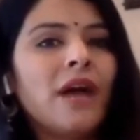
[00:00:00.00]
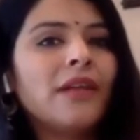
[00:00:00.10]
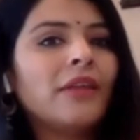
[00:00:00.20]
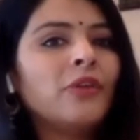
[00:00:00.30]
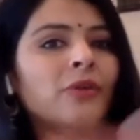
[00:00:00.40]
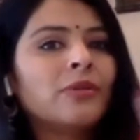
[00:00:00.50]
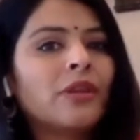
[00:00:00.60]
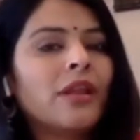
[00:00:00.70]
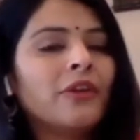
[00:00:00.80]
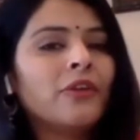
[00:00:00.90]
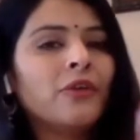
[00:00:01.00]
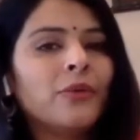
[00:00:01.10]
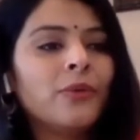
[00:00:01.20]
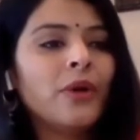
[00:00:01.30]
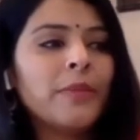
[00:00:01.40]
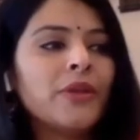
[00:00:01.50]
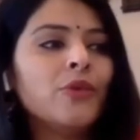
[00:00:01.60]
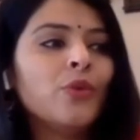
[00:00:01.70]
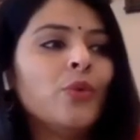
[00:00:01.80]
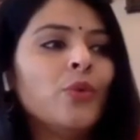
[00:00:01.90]
i think youth like you i mean
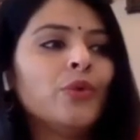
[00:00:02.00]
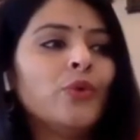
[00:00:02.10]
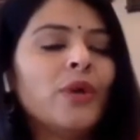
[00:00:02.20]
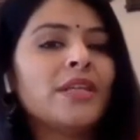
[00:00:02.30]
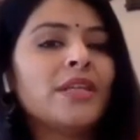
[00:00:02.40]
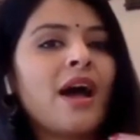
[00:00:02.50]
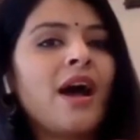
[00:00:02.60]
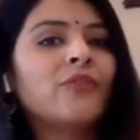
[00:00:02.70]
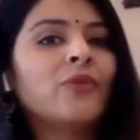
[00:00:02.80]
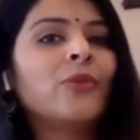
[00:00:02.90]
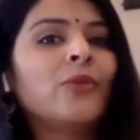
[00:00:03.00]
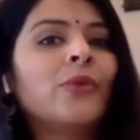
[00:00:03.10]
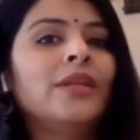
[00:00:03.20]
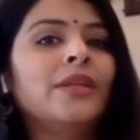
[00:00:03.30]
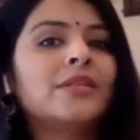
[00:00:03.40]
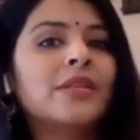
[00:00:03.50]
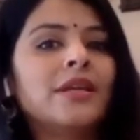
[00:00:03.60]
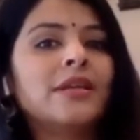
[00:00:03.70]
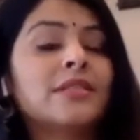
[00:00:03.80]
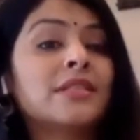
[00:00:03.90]
you you guys have to really take
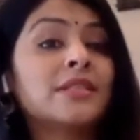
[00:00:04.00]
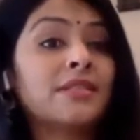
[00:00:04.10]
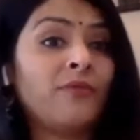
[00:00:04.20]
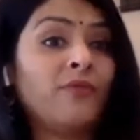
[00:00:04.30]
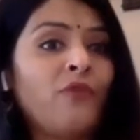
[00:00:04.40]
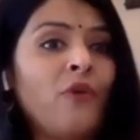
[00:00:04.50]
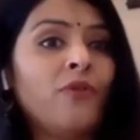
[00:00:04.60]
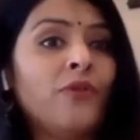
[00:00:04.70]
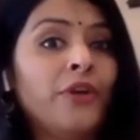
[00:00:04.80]
step forward